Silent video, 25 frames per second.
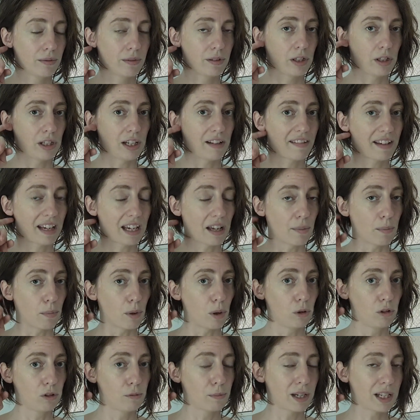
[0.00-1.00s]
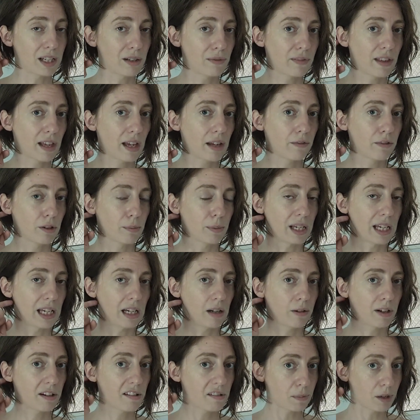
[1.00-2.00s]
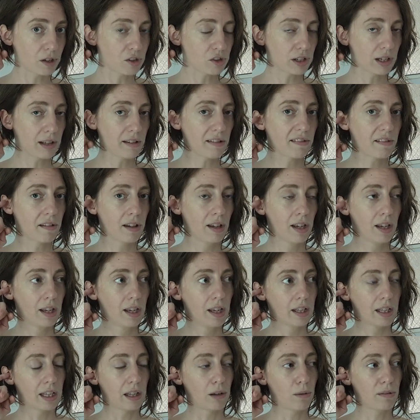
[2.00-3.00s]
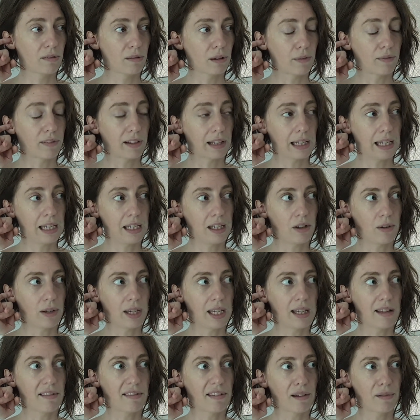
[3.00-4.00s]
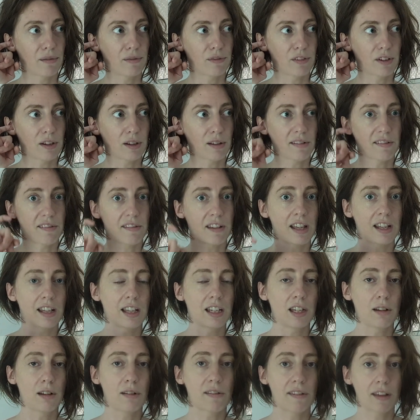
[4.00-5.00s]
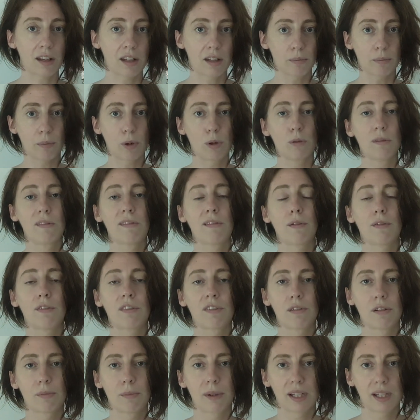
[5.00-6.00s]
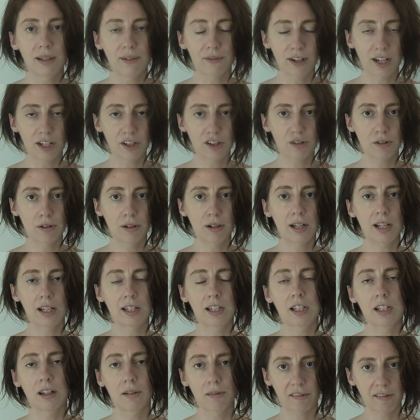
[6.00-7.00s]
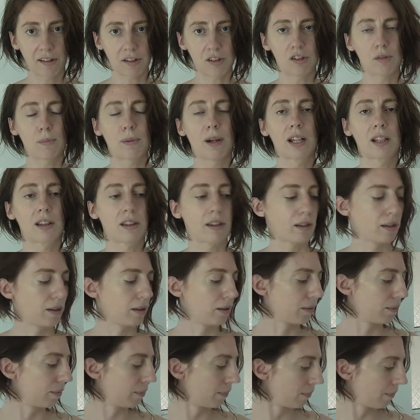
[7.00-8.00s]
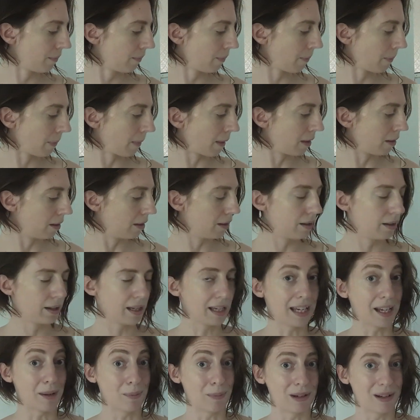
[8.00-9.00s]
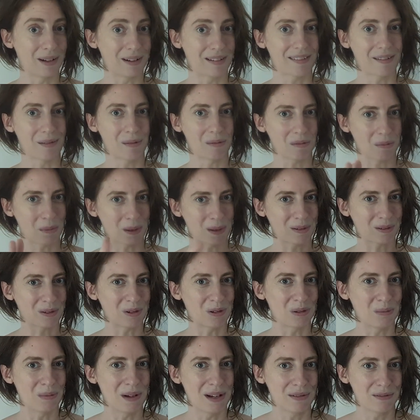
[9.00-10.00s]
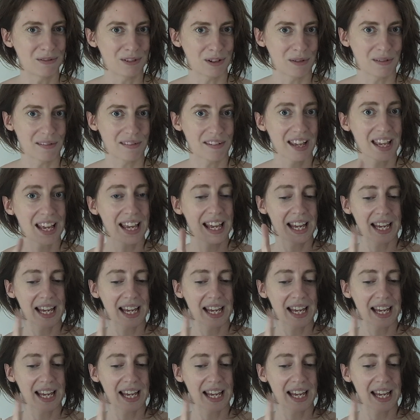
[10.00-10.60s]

You need to get a mold made of that from a hearing specialist. They also have to clean your ears out first, and then you send the molds off to a manufacturer, and then they'll send you back the earplugs. I was about to call them headphones.